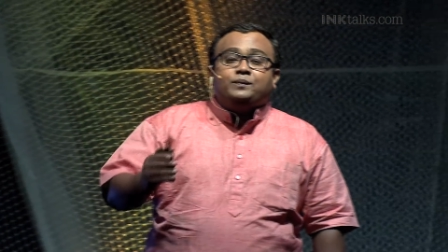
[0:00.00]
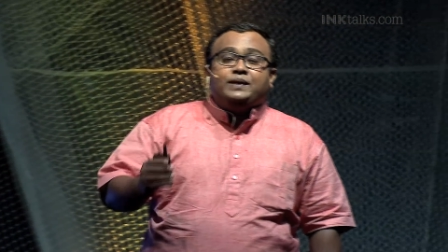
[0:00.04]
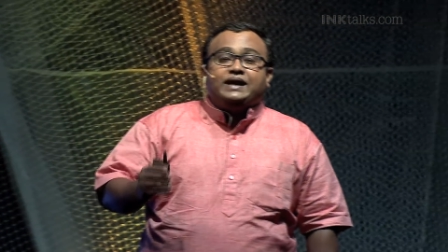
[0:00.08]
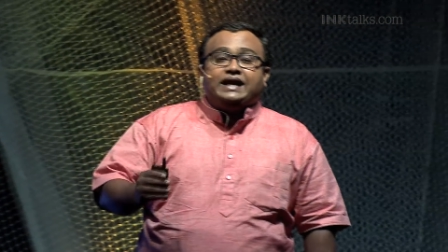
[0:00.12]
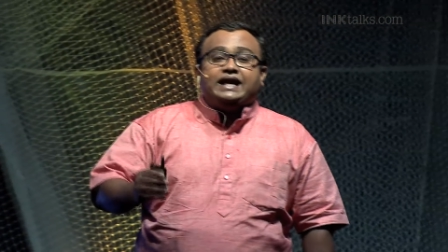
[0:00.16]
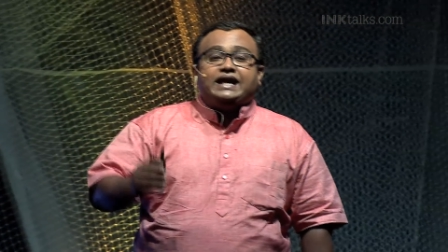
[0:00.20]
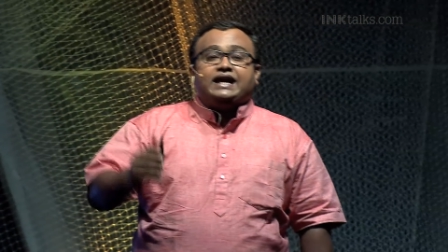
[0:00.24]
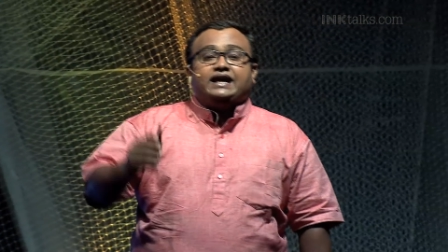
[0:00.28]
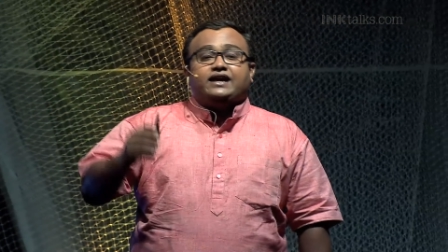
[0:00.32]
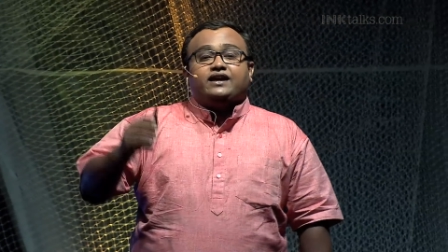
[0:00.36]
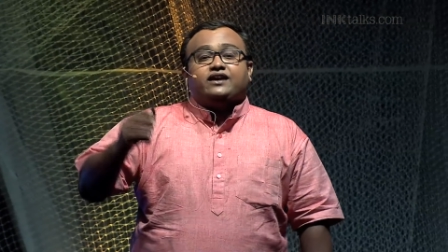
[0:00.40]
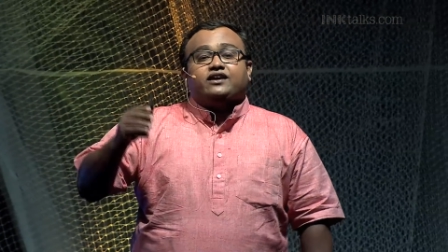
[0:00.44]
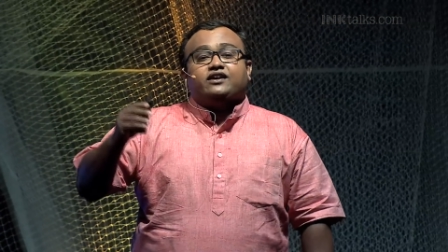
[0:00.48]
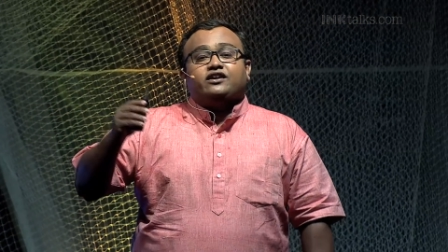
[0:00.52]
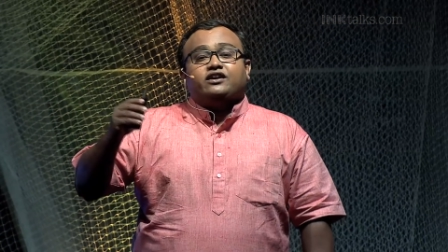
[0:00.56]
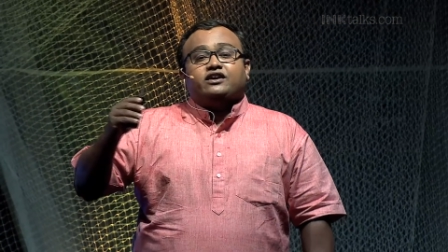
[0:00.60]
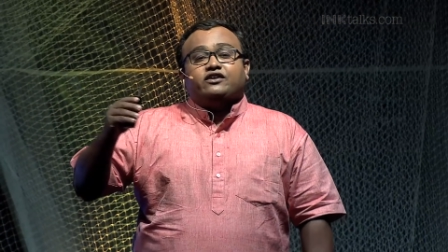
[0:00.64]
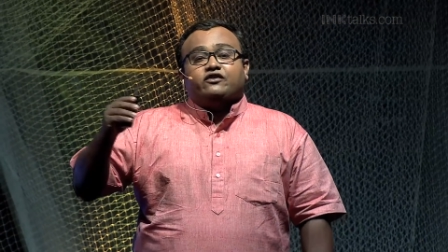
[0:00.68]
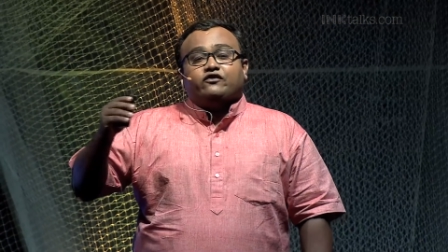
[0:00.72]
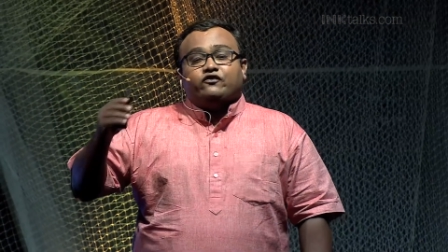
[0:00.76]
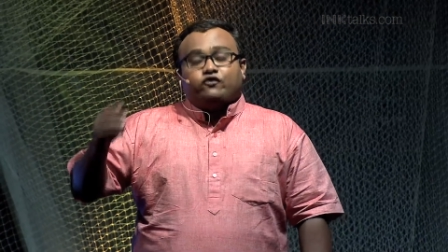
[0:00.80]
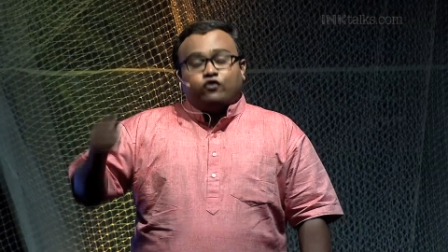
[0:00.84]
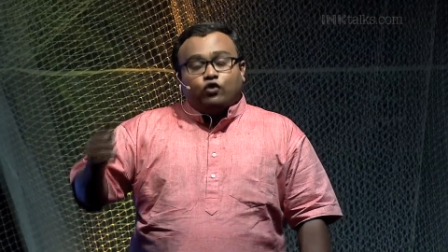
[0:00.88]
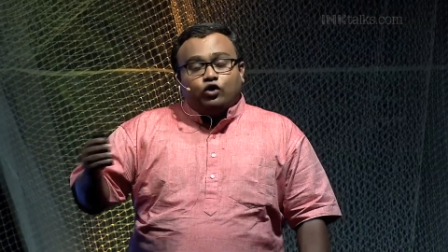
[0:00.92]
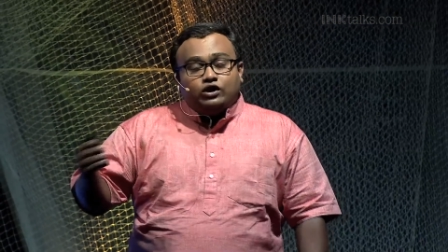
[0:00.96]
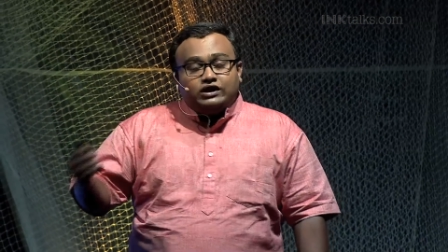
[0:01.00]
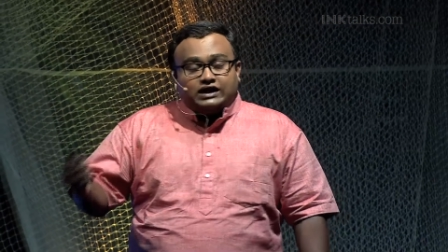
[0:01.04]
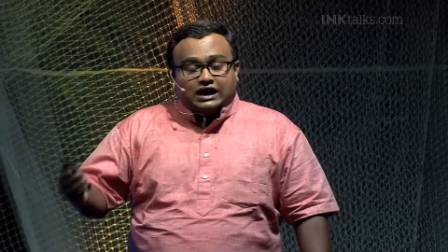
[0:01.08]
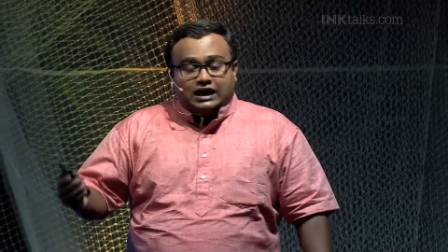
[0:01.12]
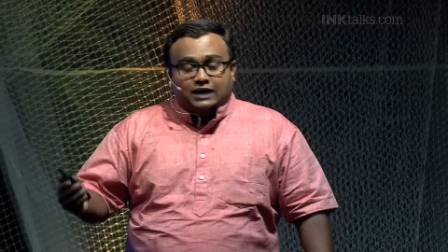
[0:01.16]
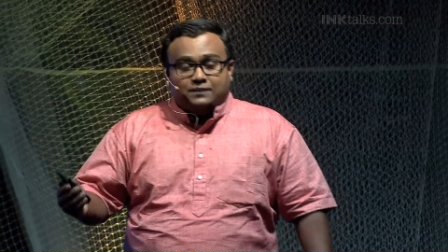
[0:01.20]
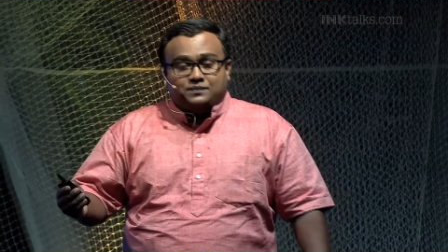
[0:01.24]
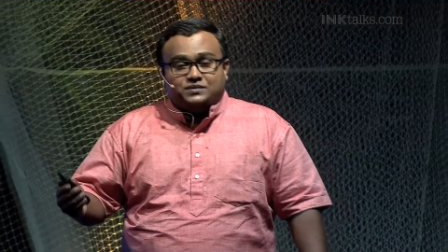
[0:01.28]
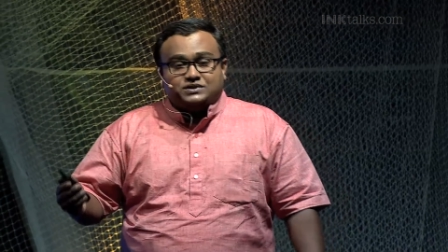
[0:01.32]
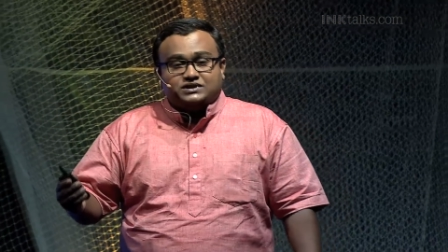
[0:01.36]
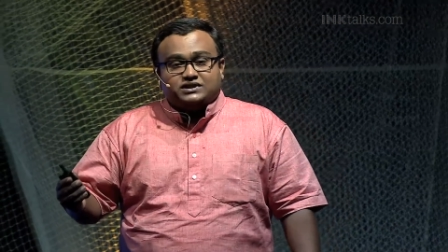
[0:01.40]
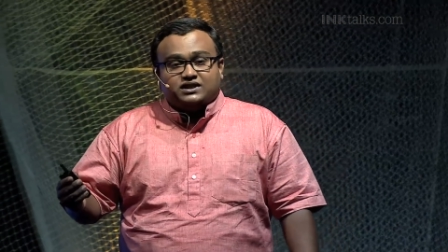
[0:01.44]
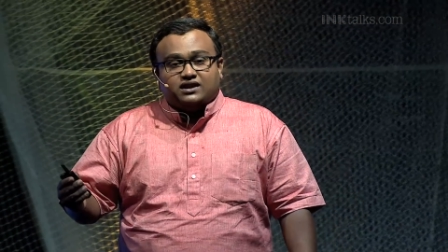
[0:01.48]
be 4
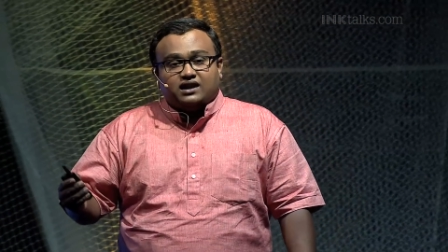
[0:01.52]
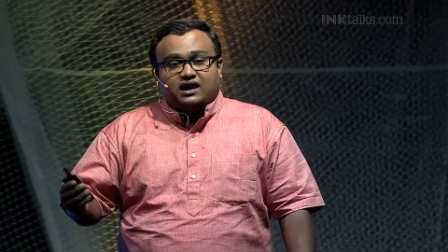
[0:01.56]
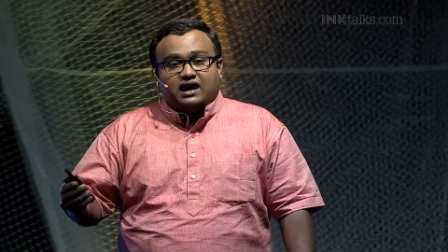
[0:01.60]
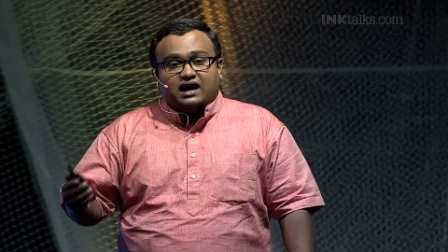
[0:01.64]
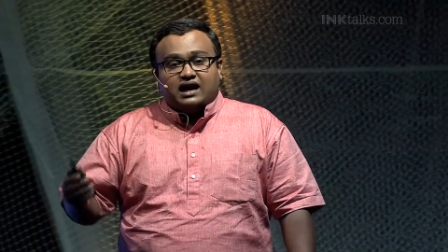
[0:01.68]
types: